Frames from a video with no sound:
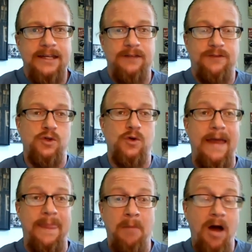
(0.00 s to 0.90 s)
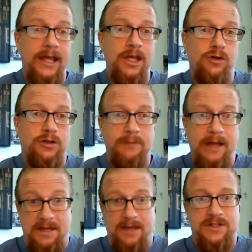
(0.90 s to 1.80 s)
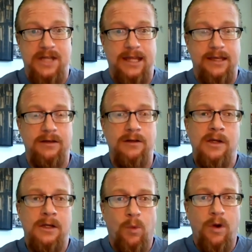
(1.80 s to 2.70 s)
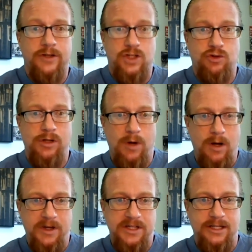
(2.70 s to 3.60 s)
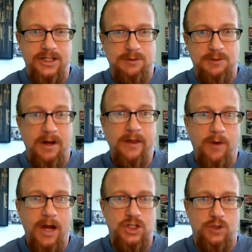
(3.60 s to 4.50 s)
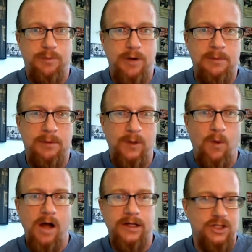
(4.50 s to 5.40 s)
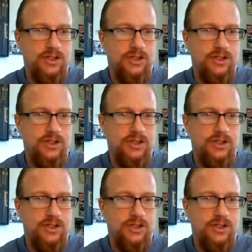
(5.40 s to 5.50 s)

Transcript: And if you had the money, you could maybe have taken one of the street railway systems, but otherwise you were probably walking.